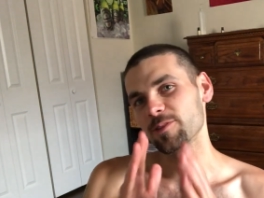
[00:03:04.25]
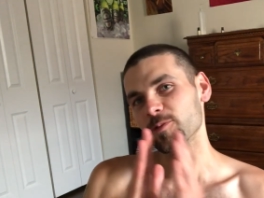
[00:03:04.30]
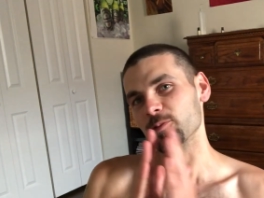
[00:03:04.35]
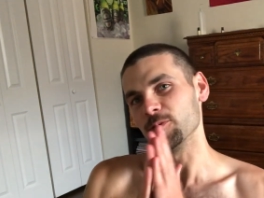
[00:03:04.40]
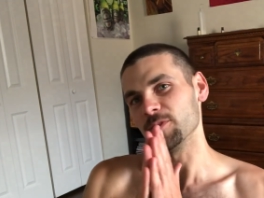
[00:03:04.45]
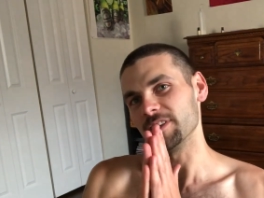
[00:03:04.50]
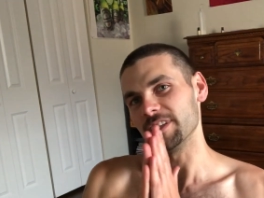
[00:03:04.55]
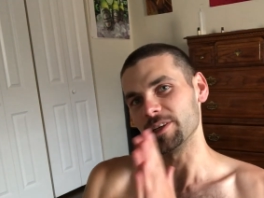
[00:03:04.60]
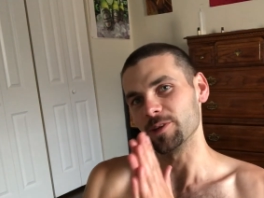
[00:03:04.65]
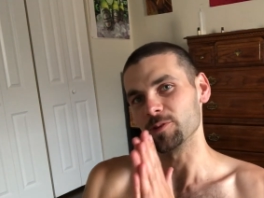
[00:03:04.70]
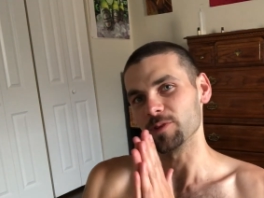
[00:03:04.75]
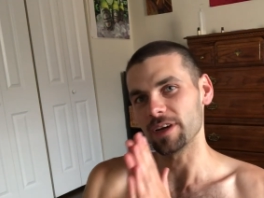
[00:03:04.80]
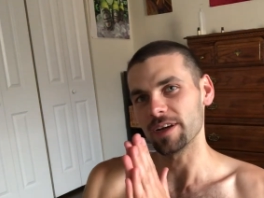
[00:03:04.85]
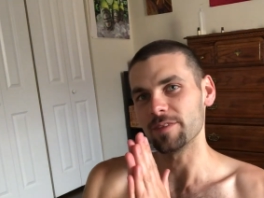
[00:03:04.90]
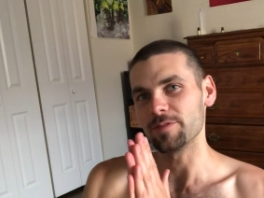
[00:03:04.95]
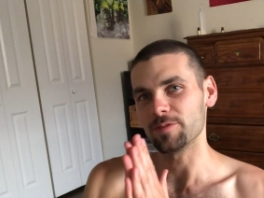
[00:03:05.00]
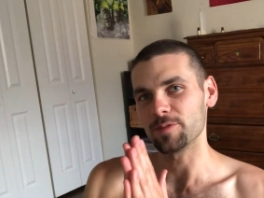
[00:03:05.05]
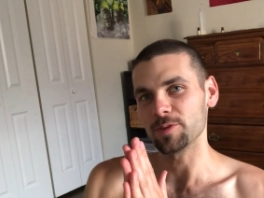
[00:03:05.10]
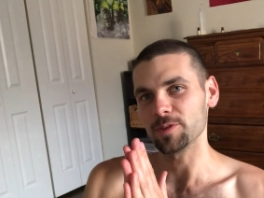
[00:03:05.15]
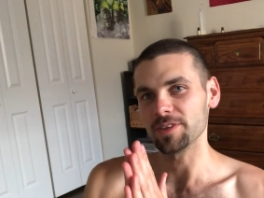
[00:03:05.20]
really
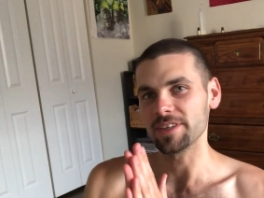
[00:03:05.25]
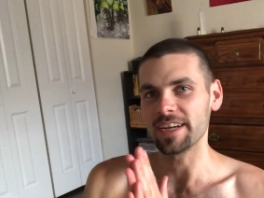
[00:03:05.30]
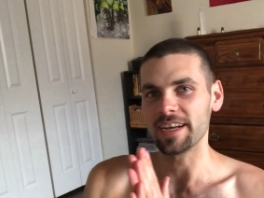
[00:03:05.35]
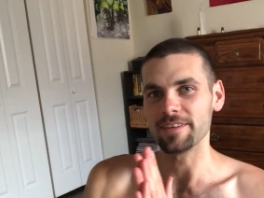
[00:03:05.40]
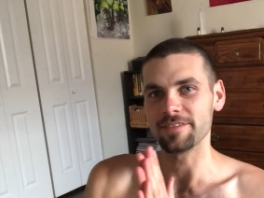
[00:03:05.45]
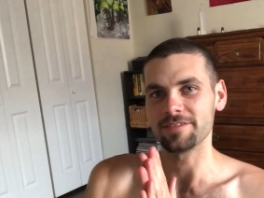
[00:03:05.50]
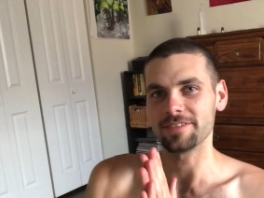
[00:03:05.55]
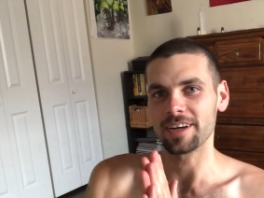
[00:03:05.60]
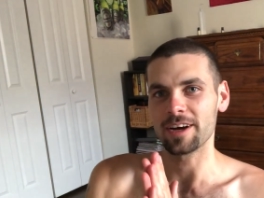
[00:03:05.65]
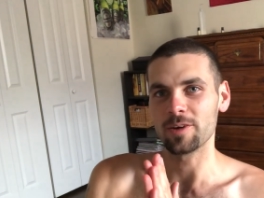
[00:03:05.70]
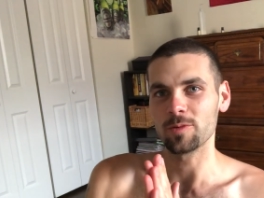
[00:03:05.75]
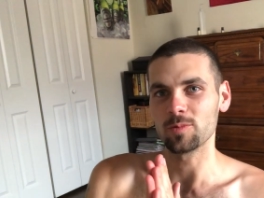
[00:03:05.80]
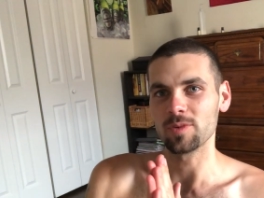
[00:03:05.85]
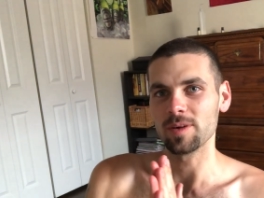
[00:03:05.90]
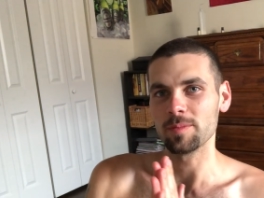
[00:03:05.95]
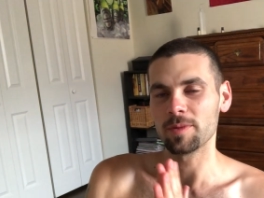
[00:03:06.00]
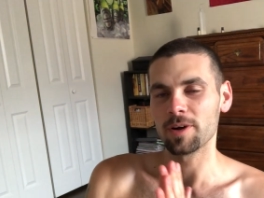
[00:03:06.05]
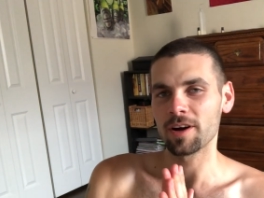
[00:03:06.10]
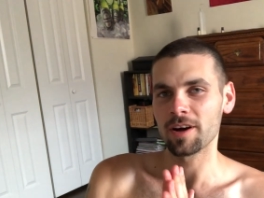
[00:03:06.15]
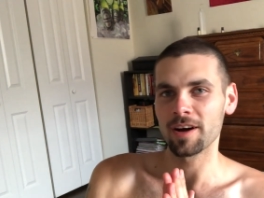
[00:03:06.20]
grateful that I found
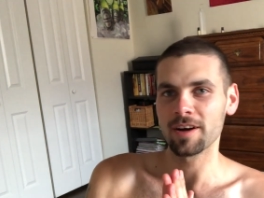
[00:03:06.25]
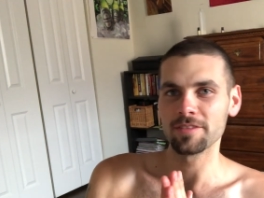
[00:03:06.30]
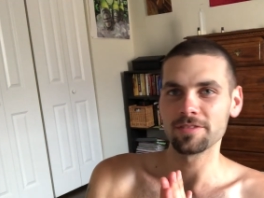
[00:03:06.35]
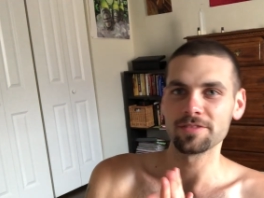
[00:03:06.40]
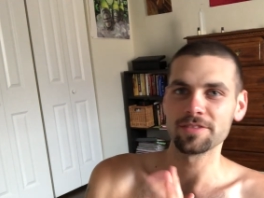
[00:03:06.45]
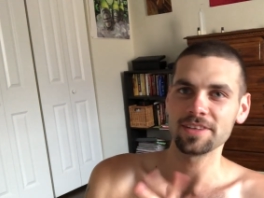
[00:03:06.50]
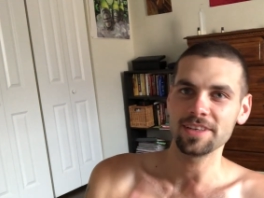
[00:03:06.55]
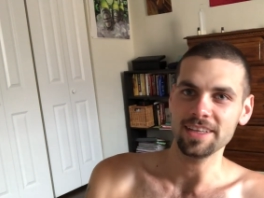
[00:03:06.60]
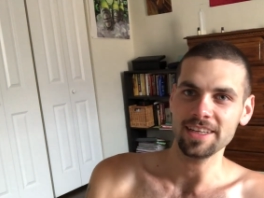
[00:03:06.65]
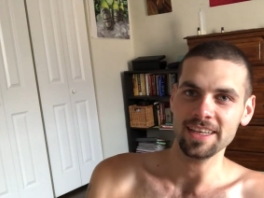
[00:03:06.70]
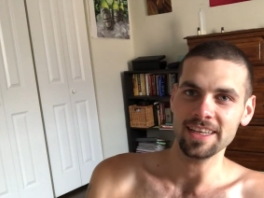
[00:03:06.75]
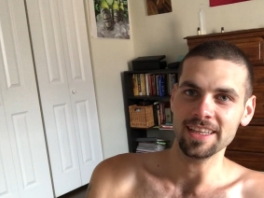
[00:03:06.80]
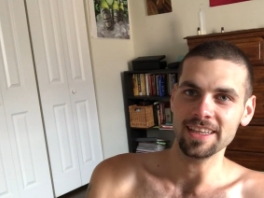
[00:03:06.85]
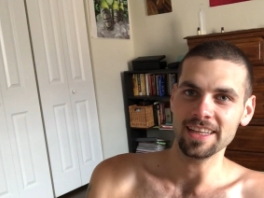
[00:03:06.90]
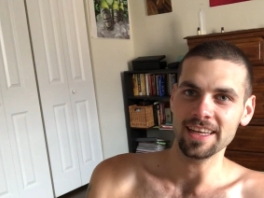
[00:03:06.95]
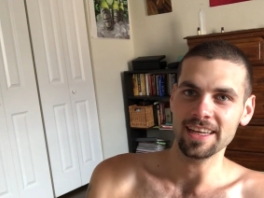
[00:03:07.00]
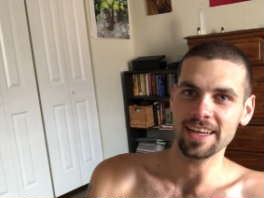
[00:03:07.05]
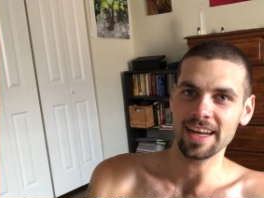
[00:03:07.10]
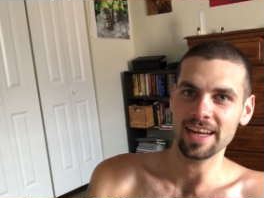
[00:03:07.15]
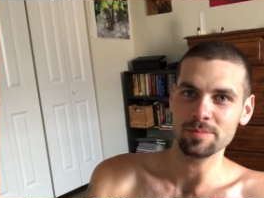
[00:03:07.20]
Wim Hof and
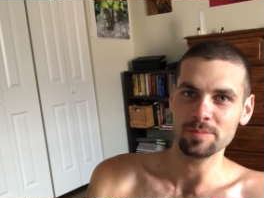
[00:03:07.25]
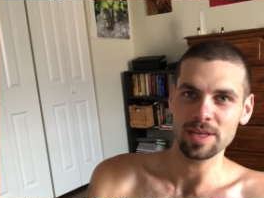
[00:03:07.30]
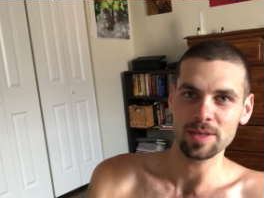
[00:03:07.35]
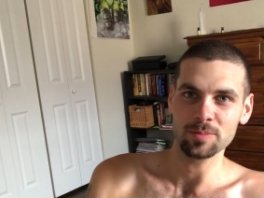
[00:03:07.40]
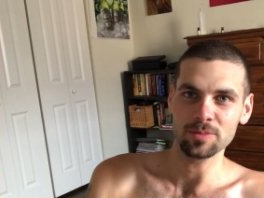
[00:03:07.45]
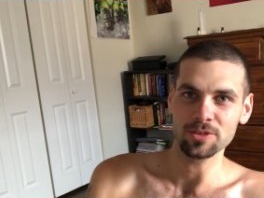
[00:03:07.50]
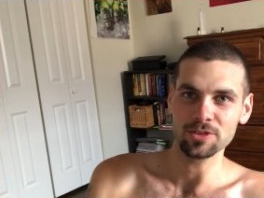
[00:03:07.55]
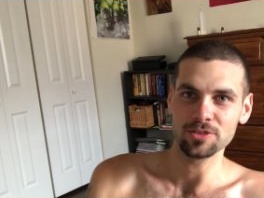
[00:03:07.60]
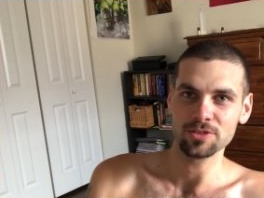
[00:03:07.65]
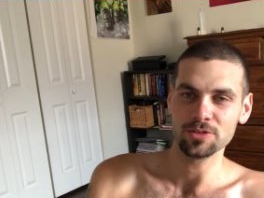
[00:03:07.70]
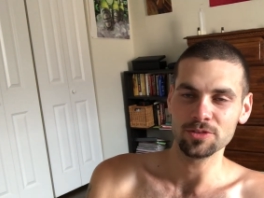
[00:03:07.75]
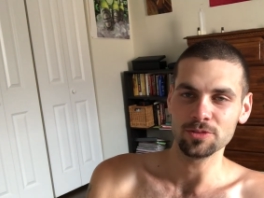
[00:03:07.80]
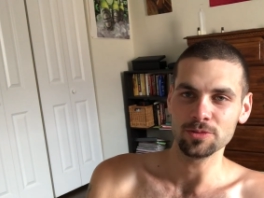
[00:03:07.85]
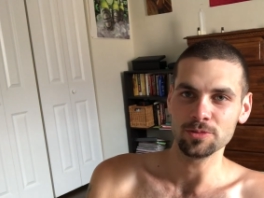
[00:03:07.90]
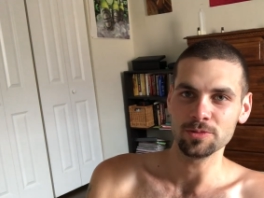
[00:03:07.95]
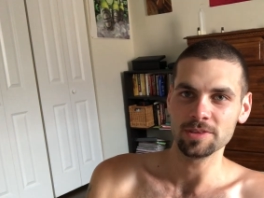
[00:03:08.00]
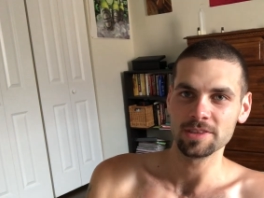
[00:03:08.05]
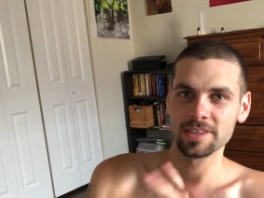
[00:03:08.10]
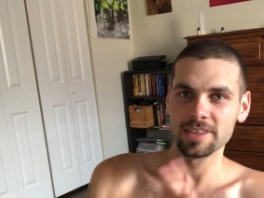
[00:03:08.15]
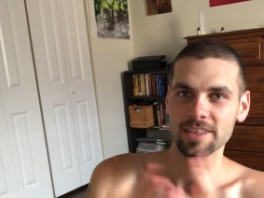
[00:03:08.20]
that I'm able
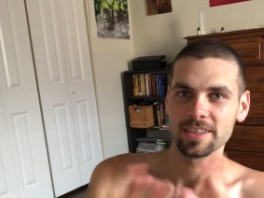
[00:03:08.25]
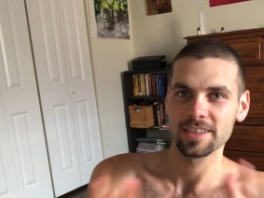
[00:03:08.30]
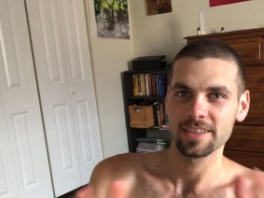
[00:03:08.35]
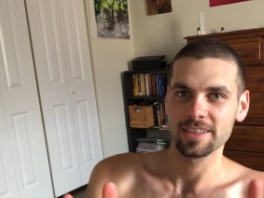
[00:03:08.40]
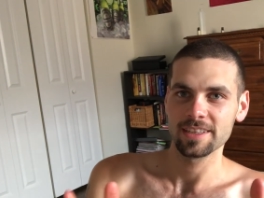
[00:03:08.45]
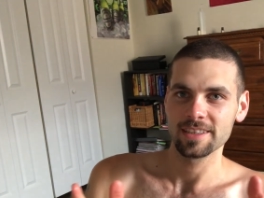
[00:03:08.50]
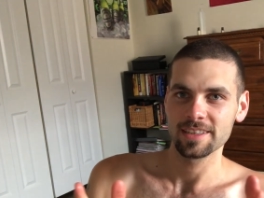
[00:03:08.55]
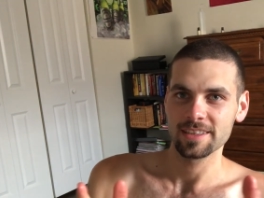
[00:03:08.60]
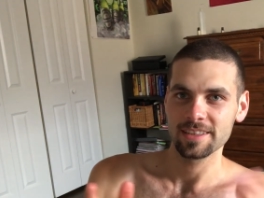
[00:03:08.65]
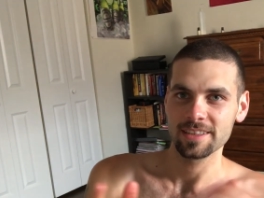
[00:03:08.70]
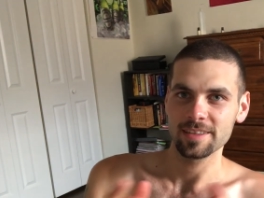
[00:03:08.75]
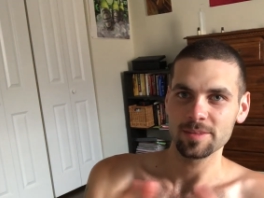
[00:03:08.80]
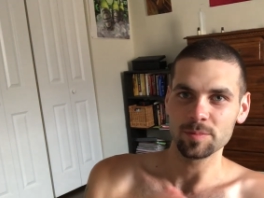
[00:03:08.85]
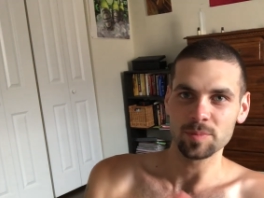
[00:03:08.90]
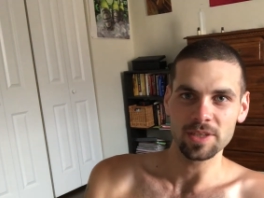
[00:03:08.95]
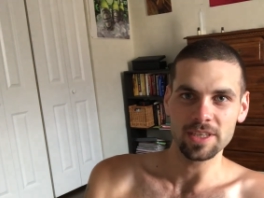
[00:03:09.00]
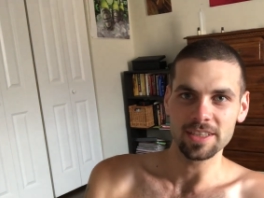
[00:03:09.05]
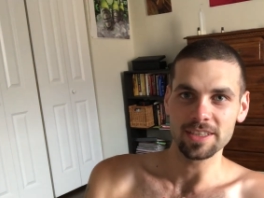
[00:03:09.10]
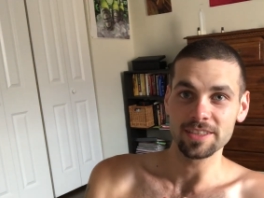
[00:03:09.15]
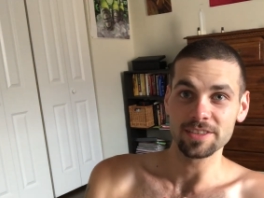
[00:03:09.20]
to
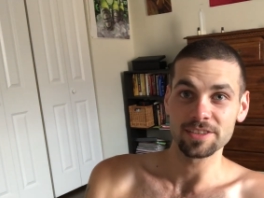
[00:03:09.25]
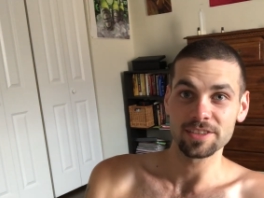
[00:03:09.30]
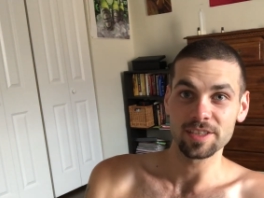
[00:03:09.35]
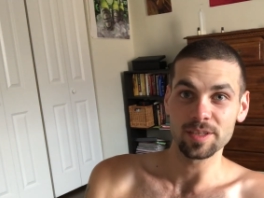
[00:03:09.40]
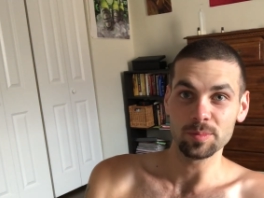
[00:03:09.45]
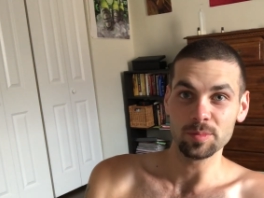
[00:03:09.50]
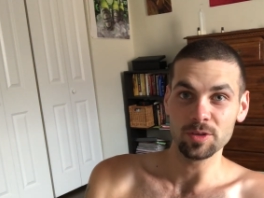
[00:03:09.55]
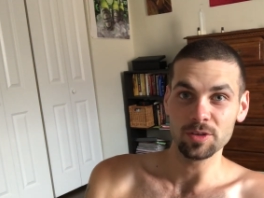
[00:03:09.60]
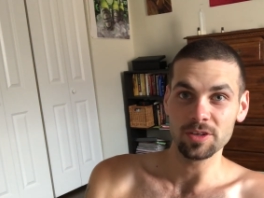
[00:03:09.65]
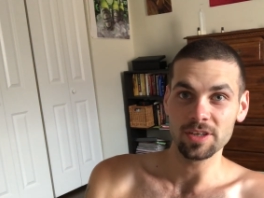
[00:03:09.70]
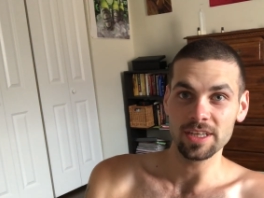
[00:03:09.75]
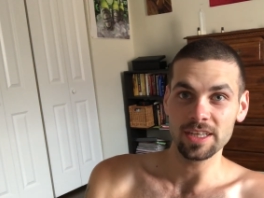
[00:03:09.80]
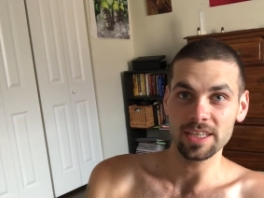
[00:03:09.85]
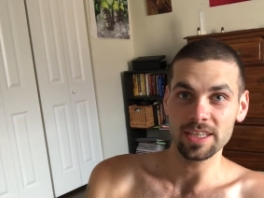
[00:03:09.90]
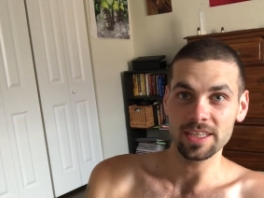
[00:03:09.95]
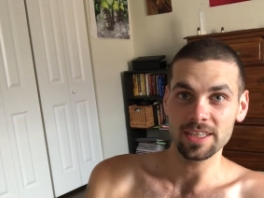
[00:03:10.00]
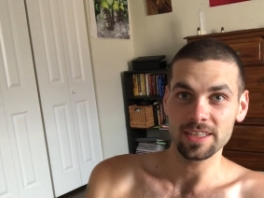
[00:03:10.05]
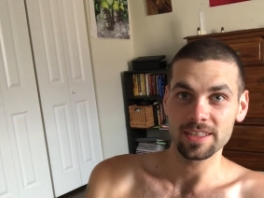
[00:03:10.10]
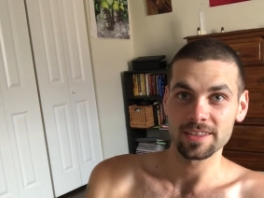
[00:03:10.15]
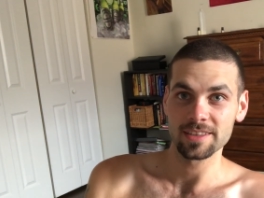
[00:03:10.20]
be in this
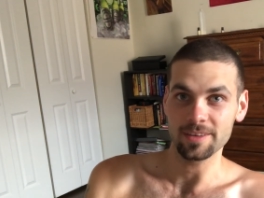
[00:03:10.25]
community